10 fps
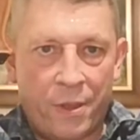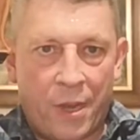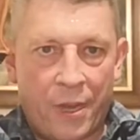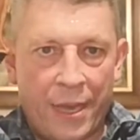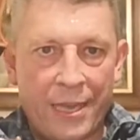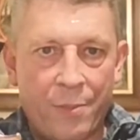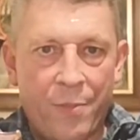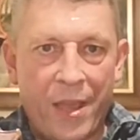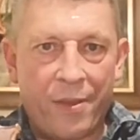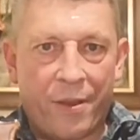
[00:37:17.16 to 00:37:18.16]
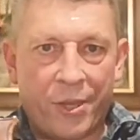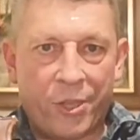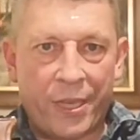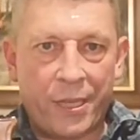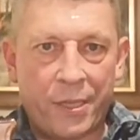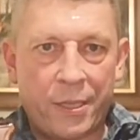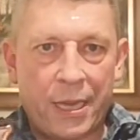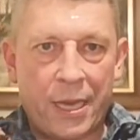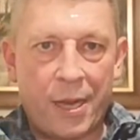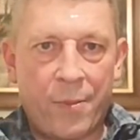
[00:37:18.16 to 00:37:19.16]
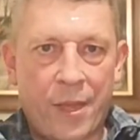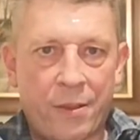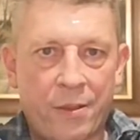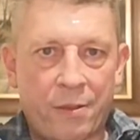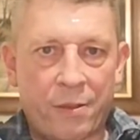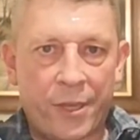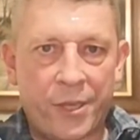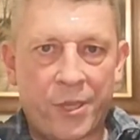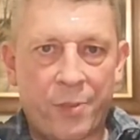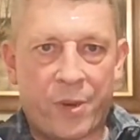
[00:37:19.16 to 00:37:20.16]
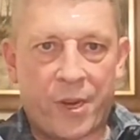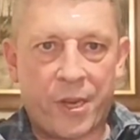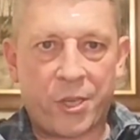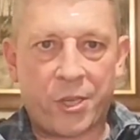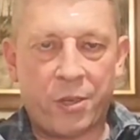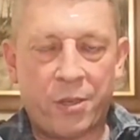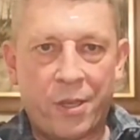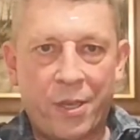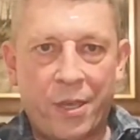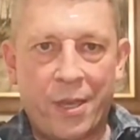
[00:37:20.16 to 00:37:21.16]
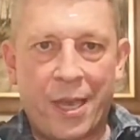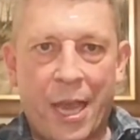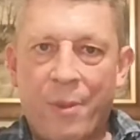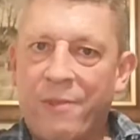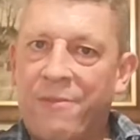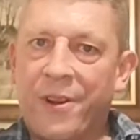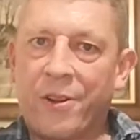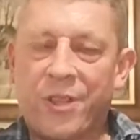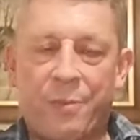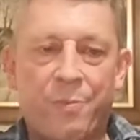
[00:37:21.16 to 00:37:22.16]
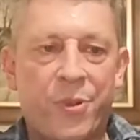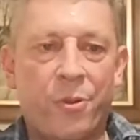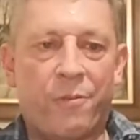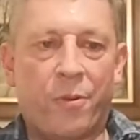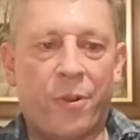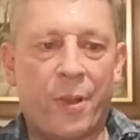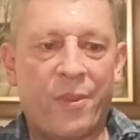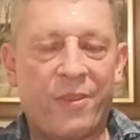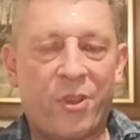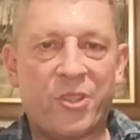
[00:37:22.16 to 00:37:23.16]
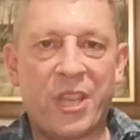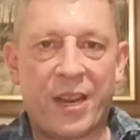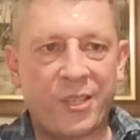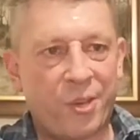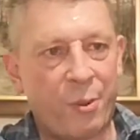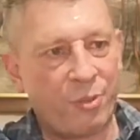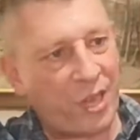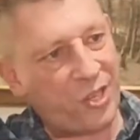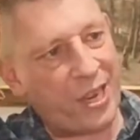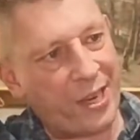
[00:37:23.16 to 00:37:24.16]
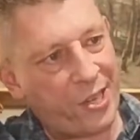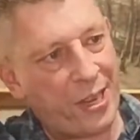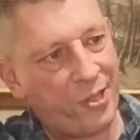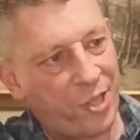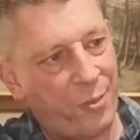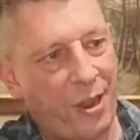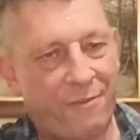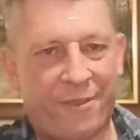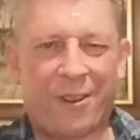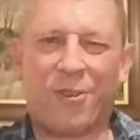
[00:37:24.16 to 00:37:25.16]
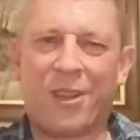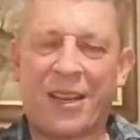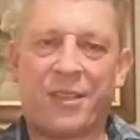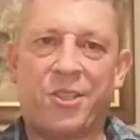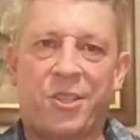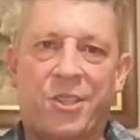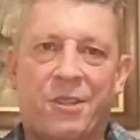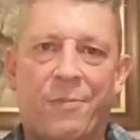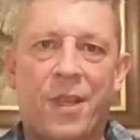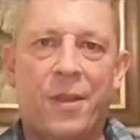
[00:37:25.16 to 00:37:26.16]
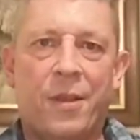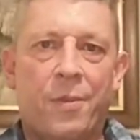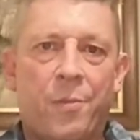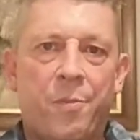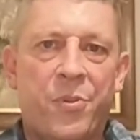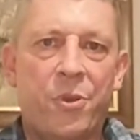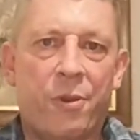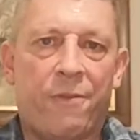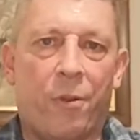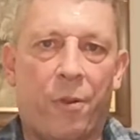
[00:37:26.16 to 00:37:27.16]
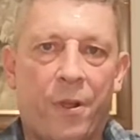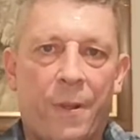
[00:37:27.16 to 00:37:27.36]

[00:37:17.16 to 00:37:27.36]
I like them both actually, and I like to see the backs. I mean, fiddles are beautiful. I mean, you could say an instrument was a sexy instrument. A fiddle, look at it, it's just beautiful.